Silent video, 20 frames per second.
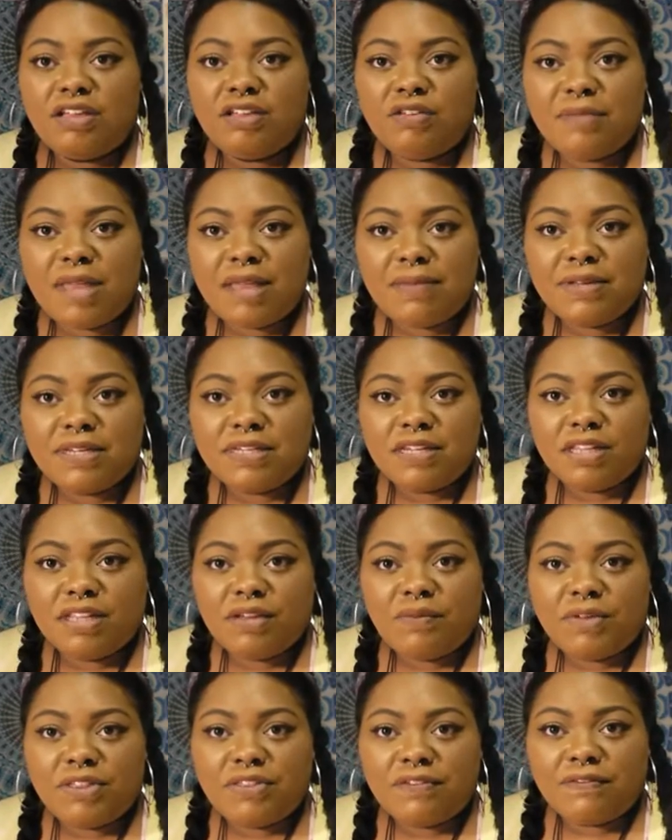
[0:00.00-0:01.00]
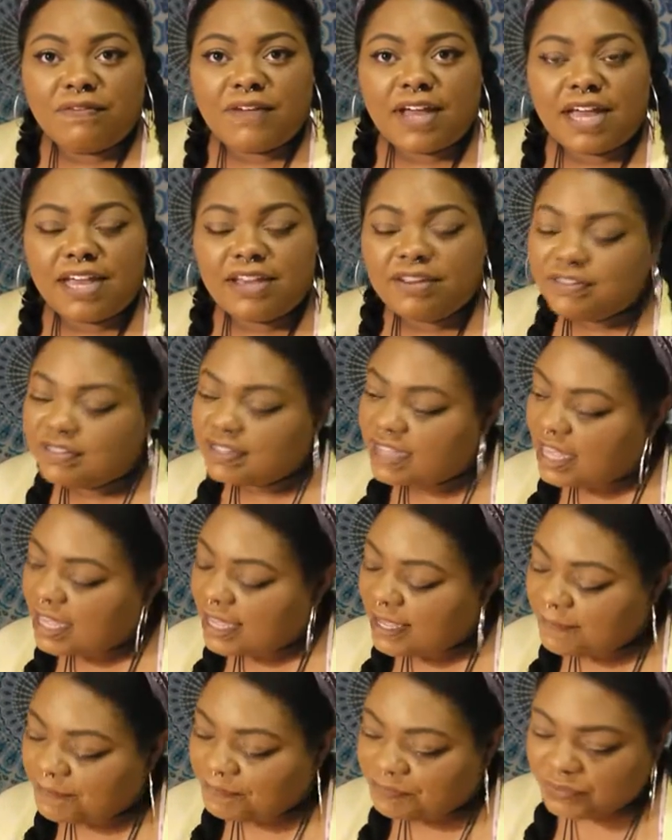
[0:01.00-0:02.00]
You may be dealing with a fire
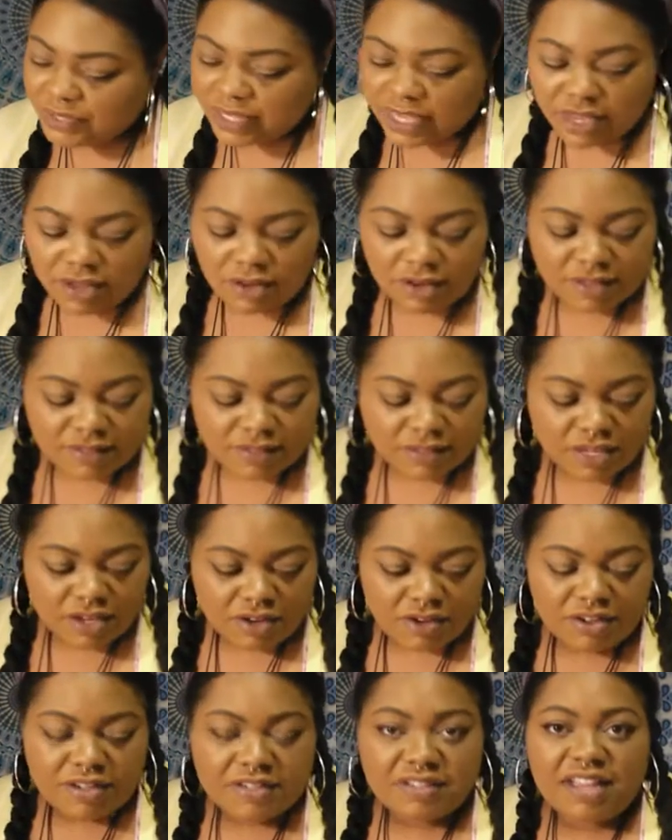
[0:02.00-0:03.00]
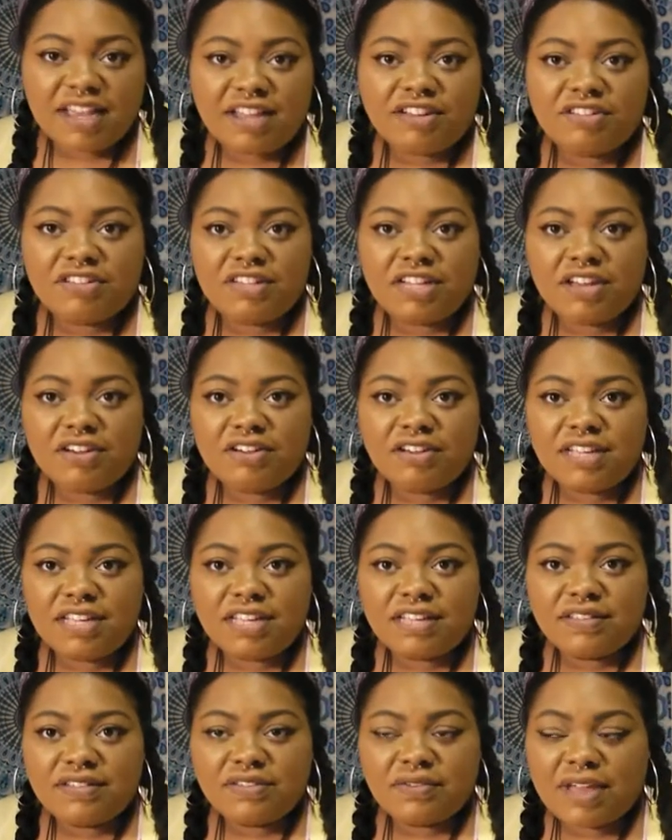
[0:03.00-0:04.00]
sign, Aries, Leo, or
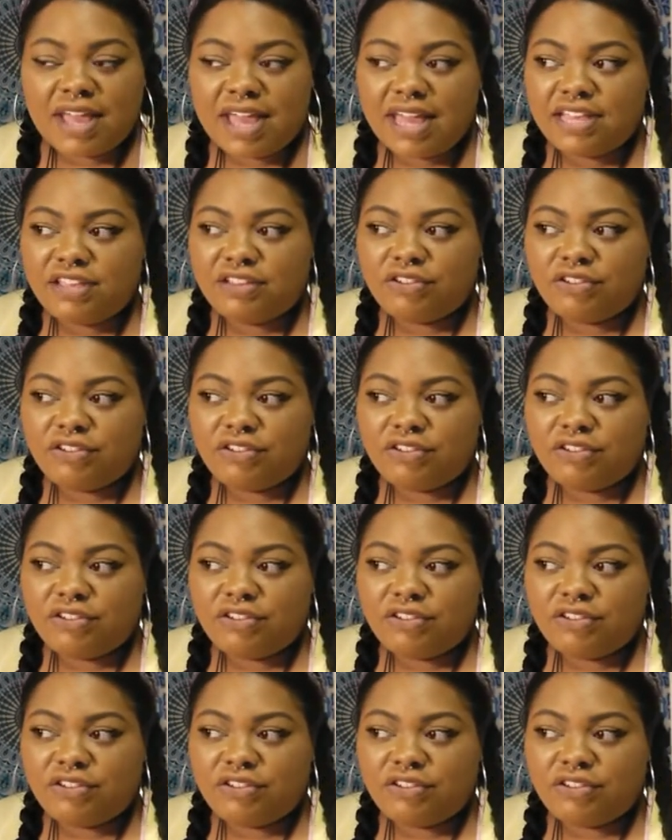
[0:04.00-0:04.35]
Sagittarius, okay?